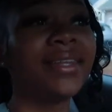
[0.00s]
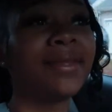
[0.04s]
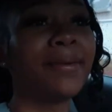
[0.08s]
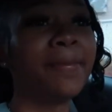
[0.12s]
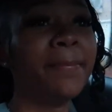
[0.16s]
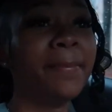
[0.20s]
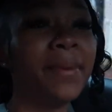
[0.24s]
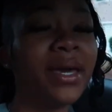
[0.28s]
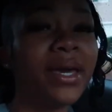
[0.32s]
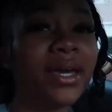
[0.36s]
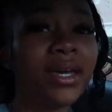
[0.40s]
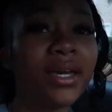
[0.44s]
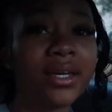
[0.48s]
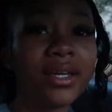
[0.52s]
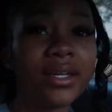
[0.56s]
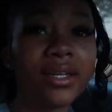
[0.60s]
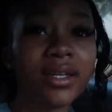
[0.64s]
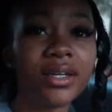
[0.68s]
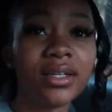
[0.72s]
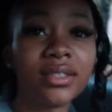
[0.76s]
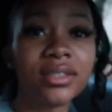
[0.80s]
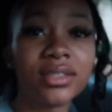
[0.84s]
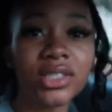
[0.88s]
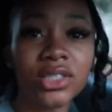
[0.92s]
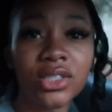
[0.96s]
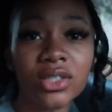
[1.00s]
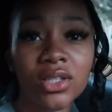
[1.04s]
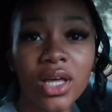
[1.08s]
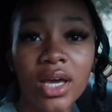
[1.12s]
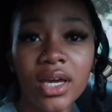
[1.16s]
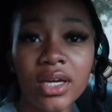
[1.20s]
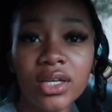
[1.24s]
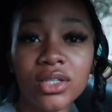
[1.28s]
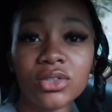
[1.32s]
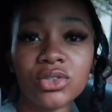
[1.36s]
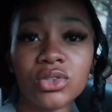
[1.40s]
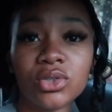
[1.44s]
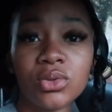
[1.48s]
in the bed until
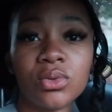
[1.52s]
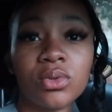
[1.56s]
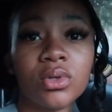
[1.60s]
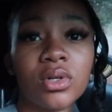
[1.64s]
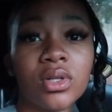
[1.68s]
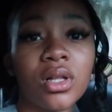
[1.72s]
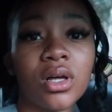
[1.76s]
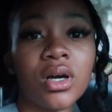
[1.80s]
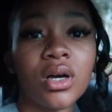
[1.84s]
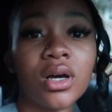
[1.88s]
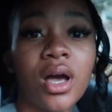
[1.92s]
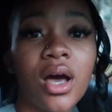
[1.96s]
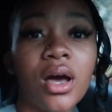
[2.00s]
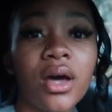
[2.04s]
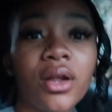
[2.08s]
like two o'clock